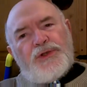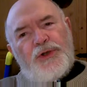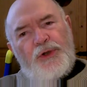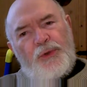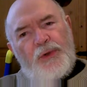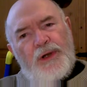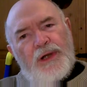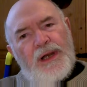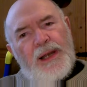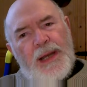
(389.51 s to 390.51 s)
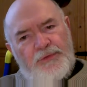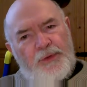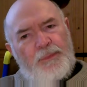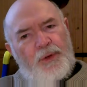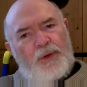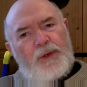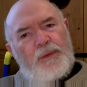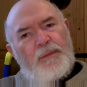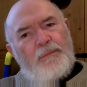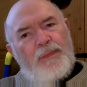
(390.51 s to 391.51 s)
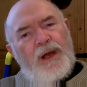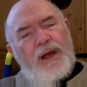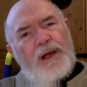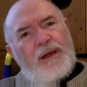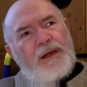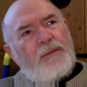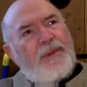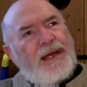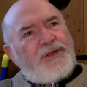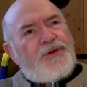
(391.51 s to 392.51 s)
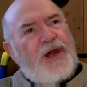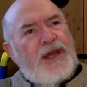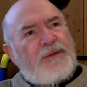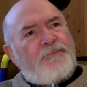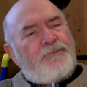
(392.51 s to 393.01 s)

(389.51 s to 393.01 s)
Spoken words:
to Liverpool by train,